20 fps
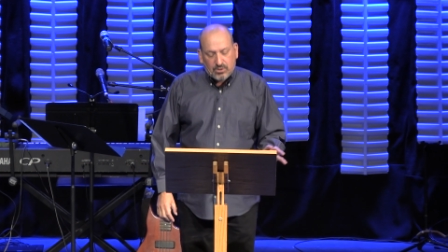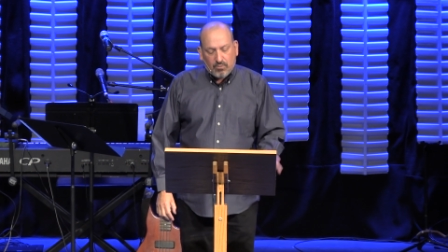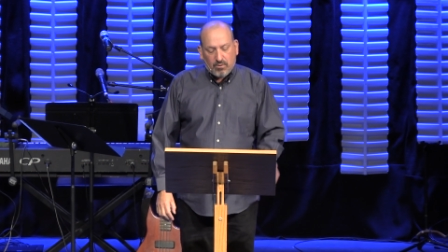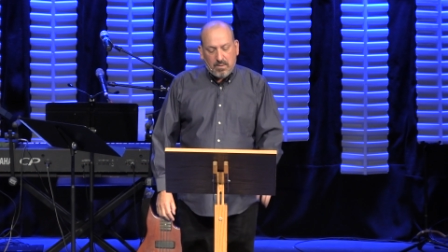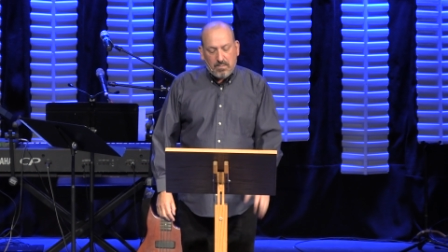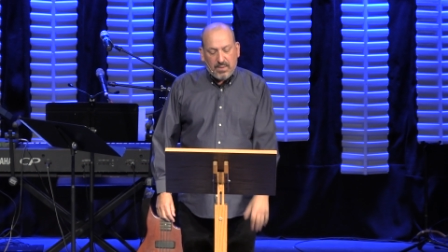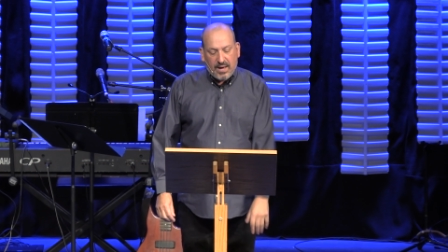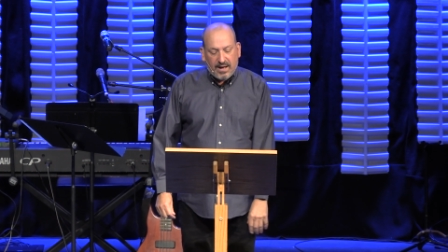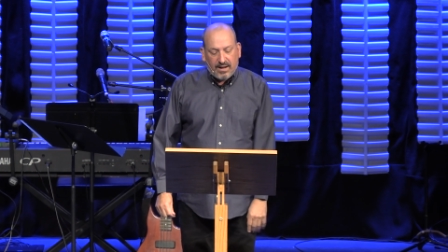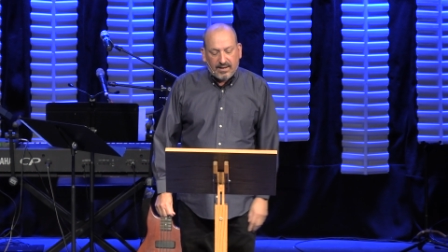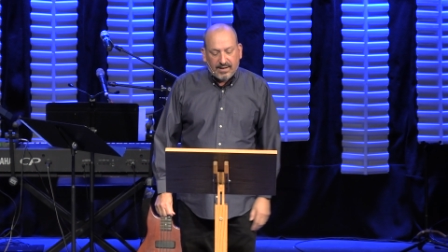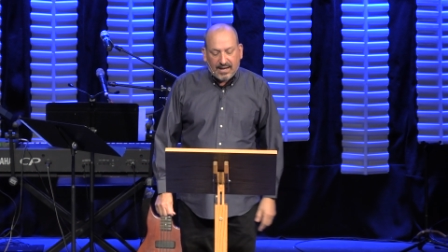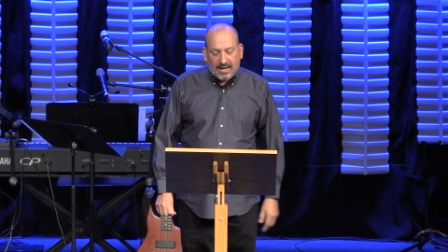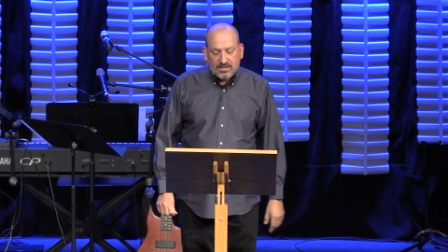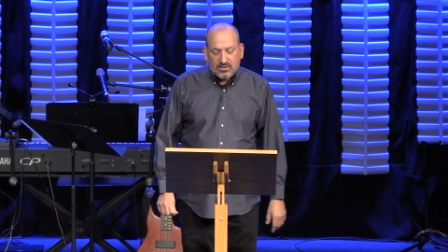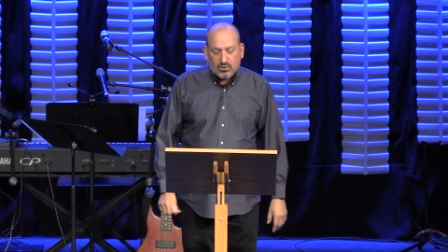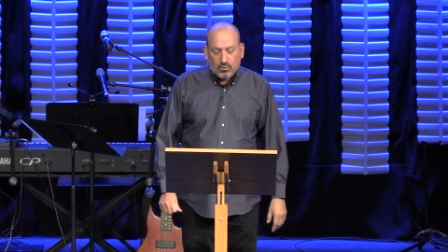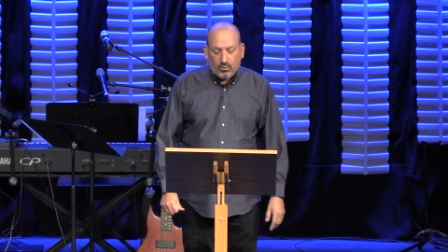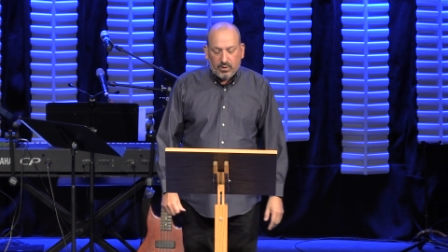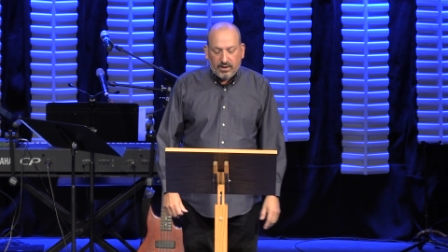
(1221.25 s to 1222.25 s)
to rebel
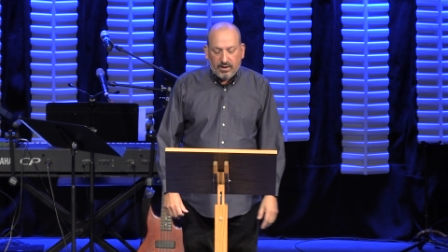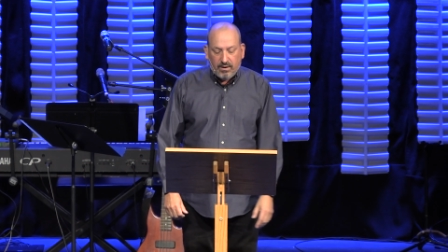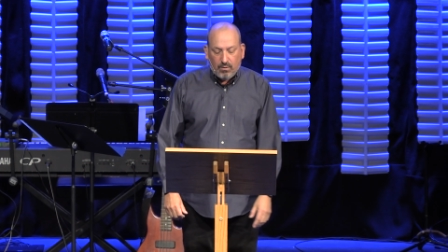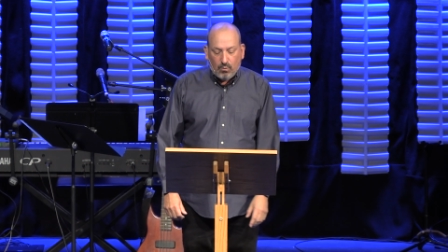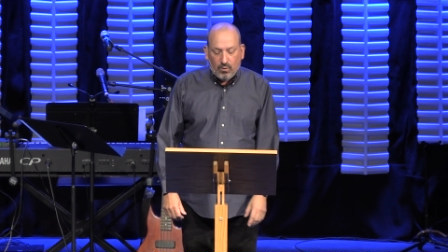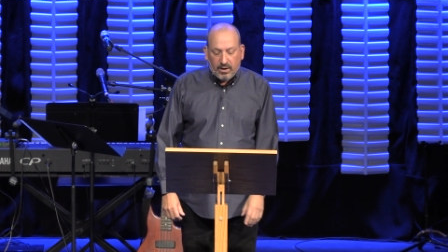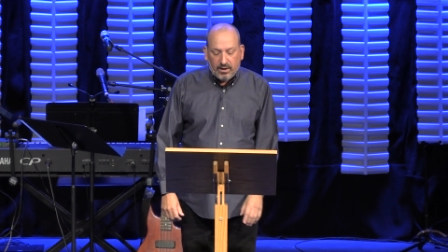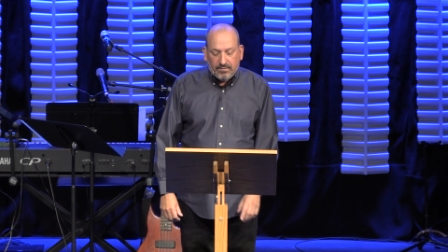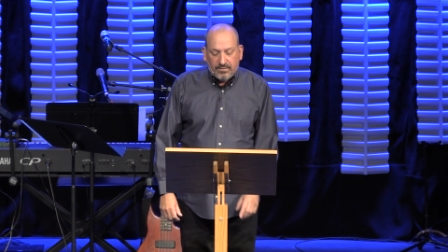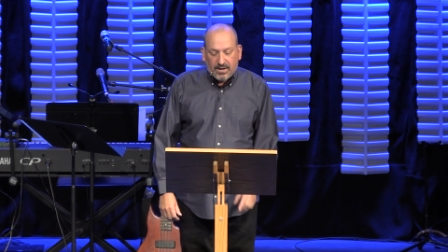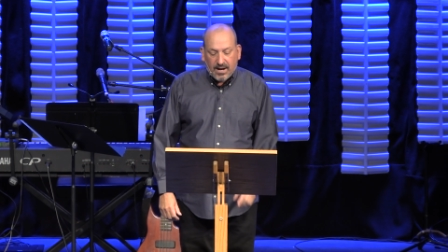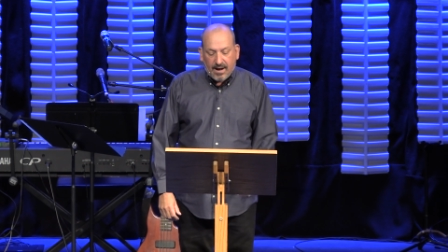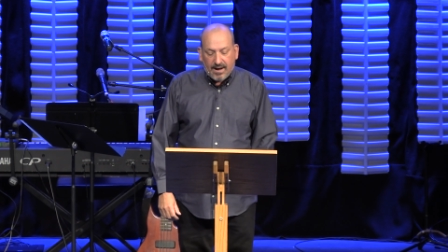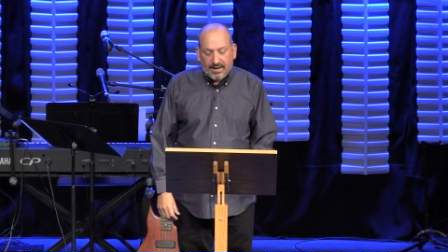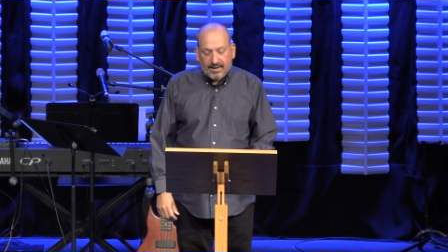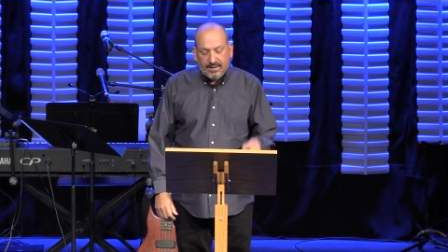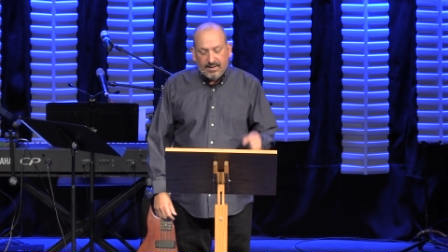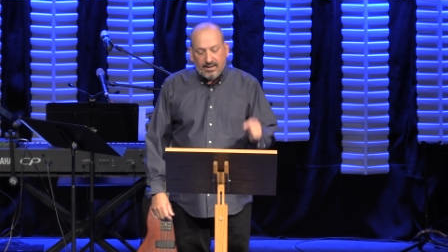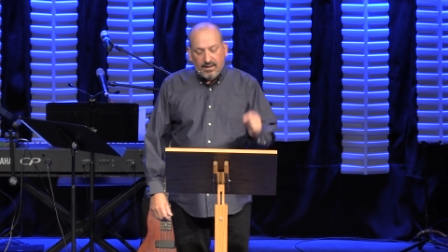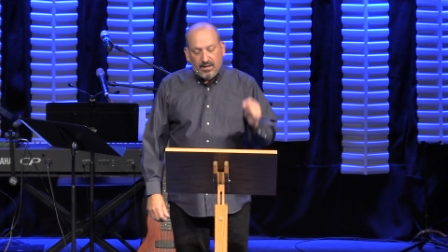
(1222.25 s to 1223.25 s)
against the will of
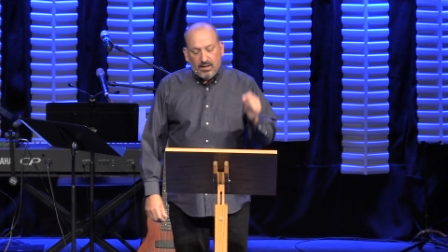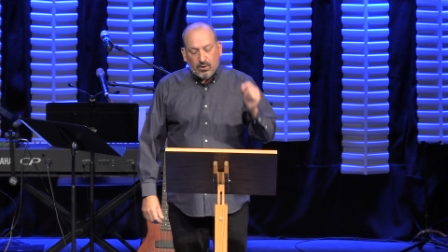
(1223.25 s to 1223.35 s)
God,